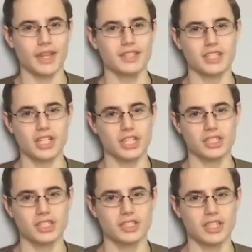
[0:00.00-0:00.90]
and that's
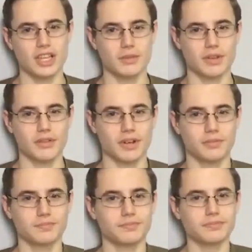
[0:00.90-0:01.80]
just the steam era.
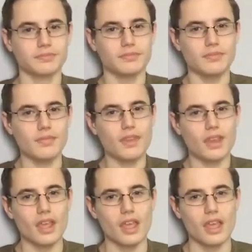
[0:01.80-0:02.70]

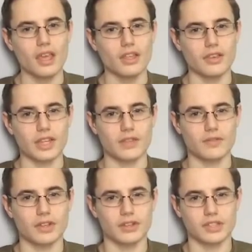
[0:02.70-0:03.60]
You could
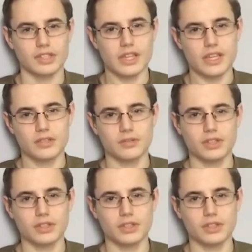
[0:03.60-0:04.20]
even go to diesel,